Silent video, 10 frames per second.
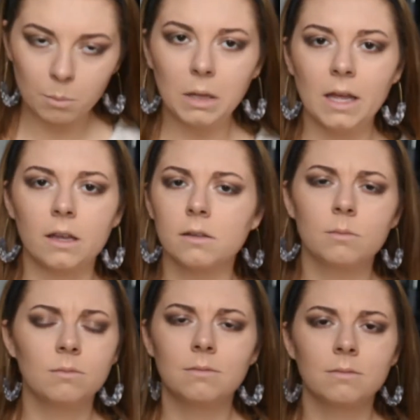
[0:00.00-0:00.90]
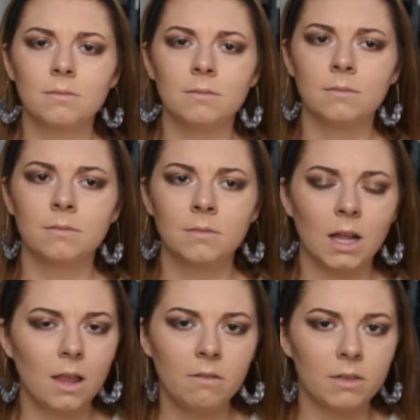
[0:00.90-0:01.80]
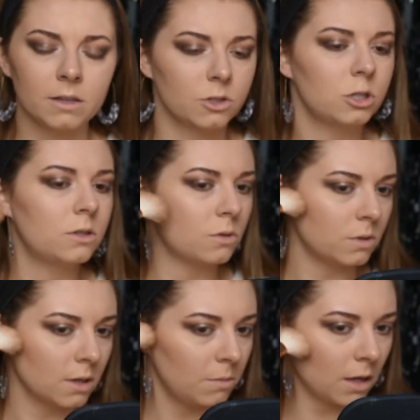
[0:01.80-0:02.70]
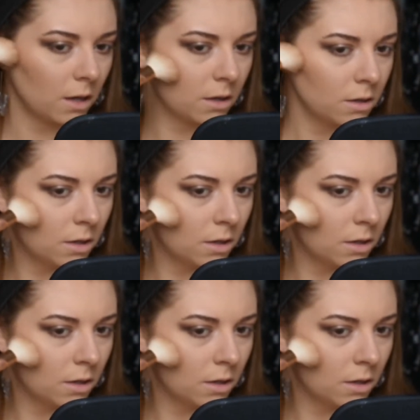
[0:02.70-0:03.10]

but like a lot of things just do something.